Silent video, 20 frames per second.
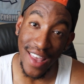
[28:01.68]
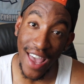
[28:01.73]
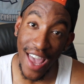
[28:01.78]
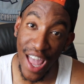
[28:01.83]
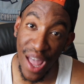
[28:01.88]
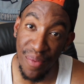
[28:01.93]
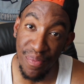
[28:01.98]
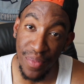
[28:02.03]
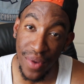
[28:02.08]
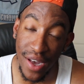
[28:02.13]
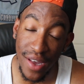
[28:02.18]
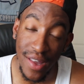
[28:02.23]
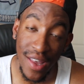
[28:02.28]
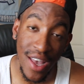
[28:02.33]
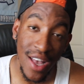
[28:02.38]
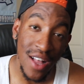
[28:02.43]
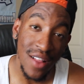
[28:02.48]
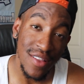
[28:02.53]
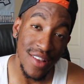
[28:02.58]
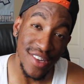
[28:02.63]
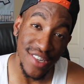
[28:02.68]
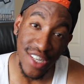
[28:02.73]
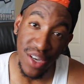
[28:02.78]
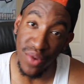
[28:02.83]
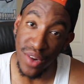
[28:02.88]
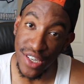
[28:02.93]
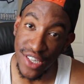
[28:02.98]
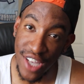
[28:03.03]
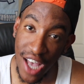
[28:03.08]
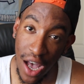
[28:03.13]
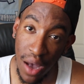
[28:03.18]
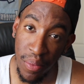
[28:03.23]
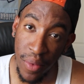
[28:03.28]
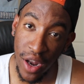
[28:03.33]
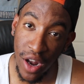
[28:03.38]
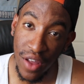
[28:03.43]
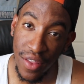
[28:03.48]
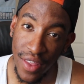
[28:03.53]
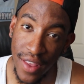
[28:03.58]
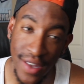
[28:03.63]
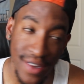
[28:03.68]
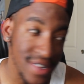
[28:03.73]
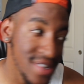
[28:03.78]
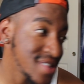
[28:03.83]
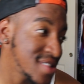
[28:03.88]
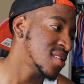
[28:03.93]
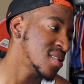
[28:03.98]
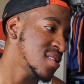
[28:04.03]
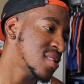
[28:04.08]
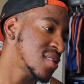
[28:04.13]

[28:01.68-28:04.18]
to end, but let's see what he's talking about on this.